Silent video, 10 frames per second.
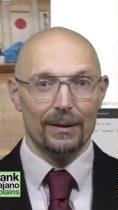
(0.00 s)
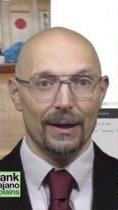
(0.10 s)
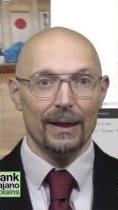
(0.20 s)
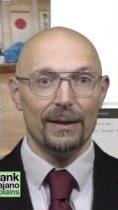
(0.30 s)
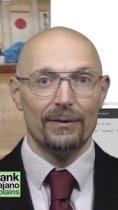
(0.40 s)

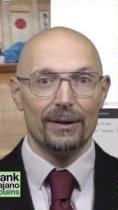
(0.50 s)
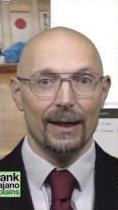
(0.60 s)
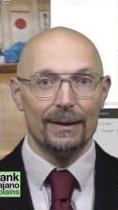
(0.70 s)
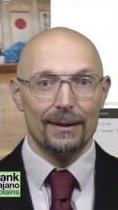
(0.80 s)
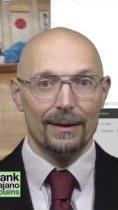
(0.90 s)
and even
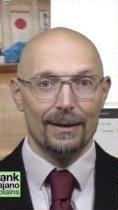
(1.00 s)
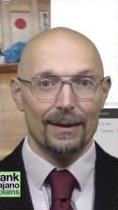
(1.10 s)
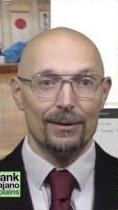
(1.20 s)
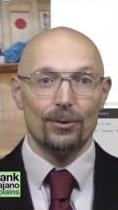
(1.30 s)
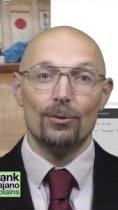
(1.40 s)
that
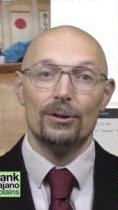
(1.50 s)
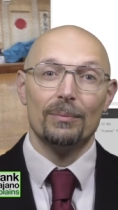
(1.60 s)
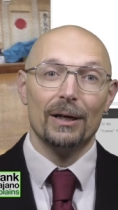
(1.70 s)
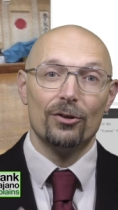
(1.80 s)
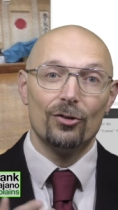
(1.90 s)
that order
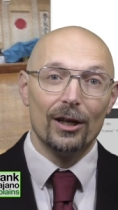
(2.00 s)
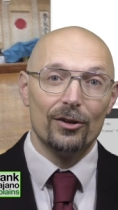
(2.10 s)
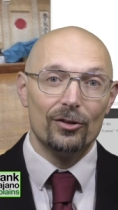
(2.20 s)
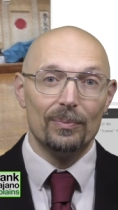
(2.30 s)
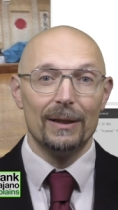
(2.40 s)
might
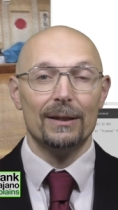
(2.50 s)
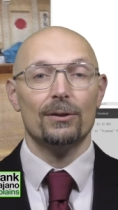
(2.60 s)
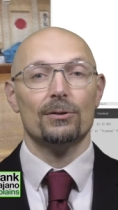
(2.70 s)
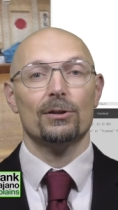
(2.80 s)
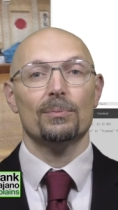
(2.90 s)
change
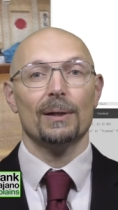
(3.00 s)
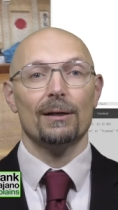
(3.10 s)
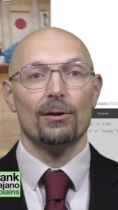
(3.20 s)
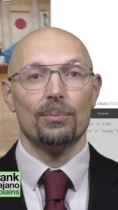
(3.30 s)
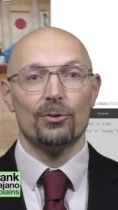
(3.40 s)
depending on the
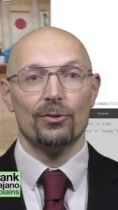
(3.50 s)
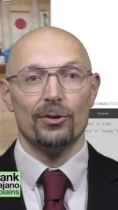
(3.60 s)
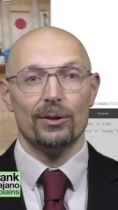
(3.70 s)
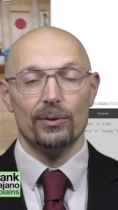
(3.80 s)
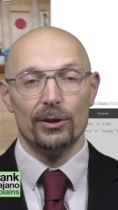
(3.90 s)
compiler options
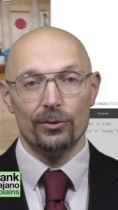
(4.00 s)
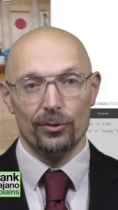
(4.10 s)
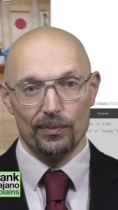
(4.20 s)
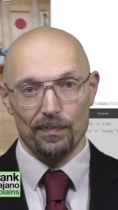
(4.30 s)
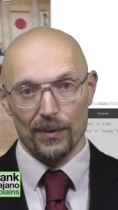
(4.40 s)
that we
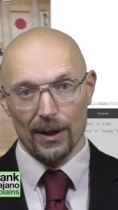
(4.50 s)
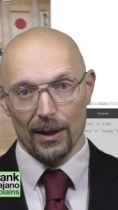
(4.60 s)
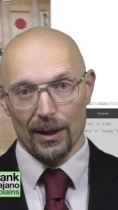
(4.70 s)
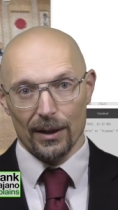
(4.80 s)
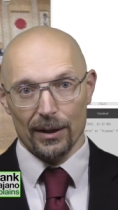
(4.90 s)
use.
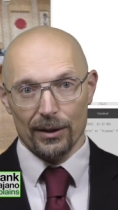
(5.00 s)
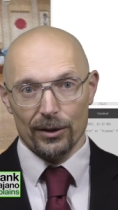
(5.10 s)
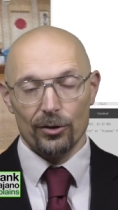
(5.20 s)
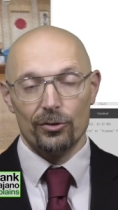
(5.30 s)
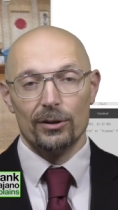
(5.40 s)

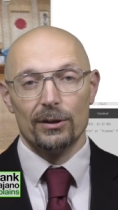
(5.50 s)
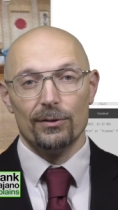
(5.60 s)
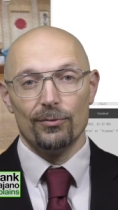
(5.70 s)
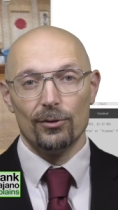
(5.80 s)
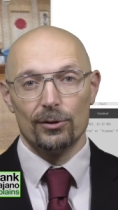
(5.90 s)
Using the
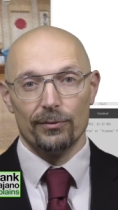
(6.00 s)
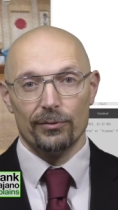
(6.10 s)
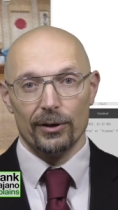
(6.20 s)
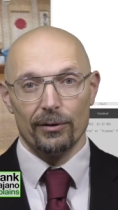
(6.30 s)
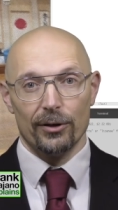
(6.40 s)
default
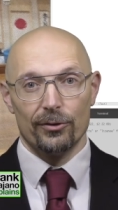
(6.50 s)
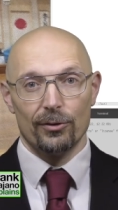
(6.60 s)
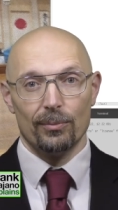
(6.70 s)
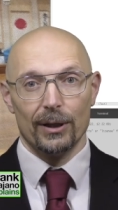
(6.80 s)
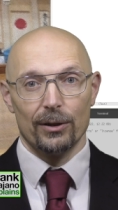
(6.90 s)

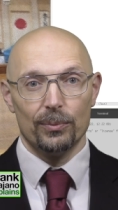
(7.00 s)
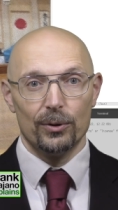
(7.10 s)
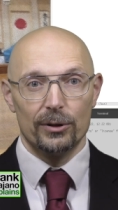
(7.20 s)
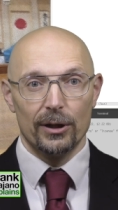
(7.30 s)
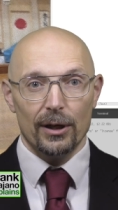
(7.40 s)
configuration on my
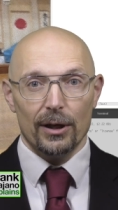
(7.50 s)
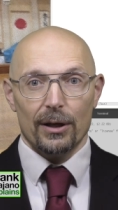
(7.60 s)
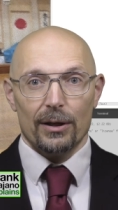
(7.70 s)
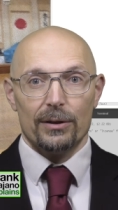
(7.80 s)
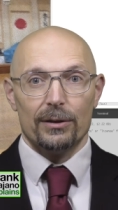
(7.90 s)
computer,
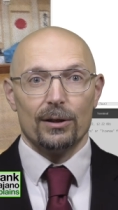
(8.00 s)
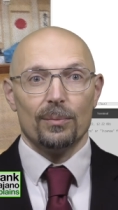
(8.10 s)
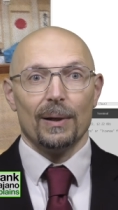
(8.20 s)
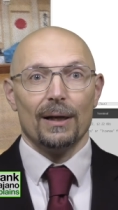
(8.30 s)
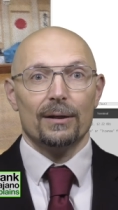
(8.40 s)
the
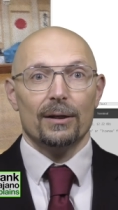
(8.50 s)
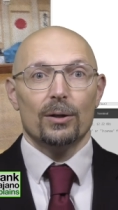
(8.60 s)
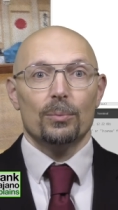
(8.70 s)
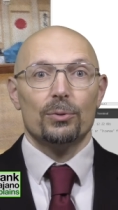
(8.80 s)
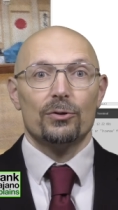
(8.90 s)
compiler
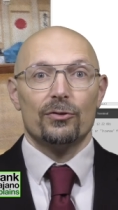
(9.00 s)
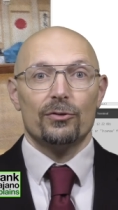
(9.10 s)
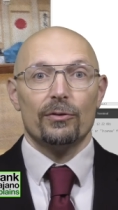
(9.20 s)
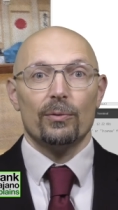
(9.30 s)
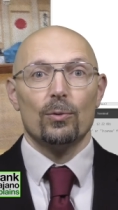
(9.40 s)
puts
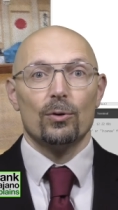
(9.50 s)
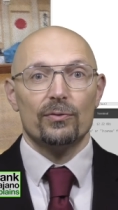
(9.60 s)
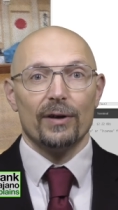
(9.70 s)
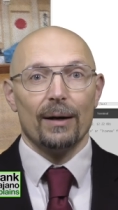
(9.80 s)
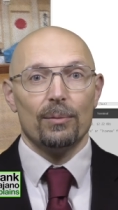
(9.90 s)
the reward
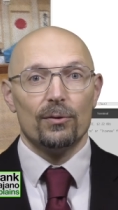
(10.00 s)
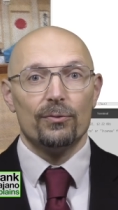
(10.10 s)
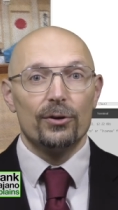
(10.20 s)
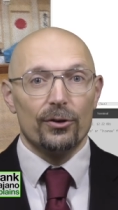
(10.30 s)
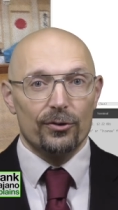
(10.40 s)
variable
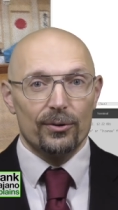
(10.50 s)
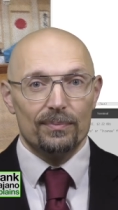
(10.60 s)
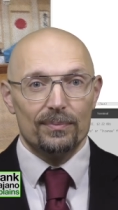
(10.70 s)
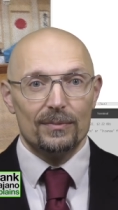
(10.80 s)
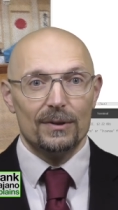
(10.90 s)
first,
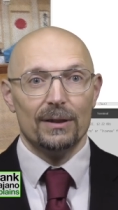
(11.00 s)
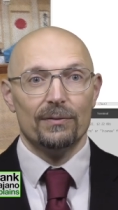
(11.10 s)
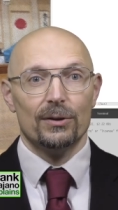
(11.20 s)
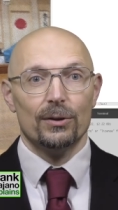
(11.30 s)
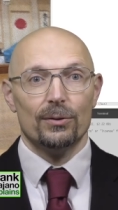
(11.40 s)

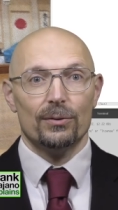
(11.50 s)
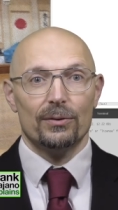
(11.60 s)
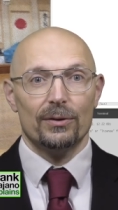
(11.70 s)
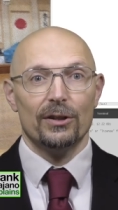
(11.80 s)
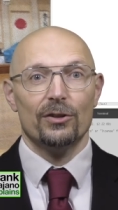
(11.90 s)
even though
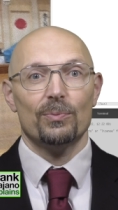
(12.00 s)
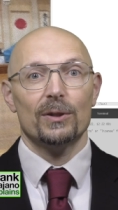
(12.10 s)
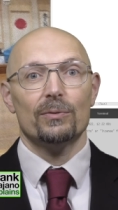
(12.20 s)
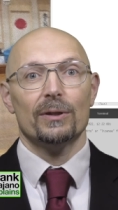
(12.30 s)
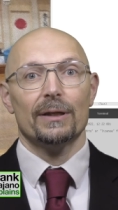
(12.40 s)
it's
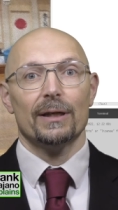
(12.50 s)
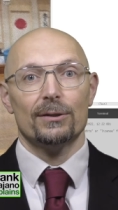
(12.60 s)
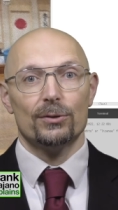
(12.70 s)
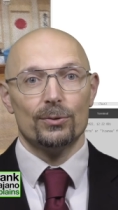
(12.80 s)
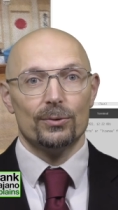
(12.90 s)
between the
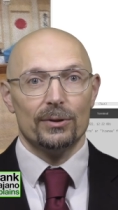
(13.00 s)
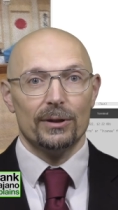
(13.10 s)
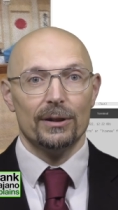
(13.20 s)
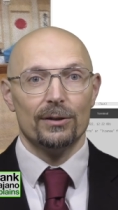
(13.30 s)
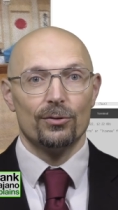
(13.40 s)
other two
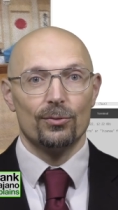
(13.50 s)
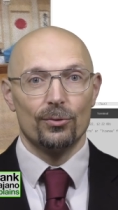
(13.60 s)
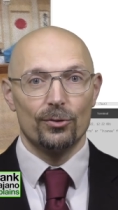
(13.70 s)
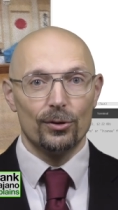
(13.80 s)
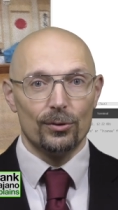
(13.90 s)
in the
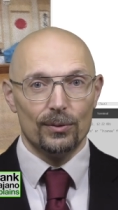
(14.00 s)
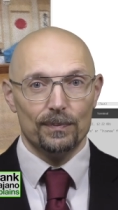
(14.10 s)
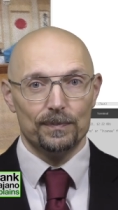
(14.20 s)
source code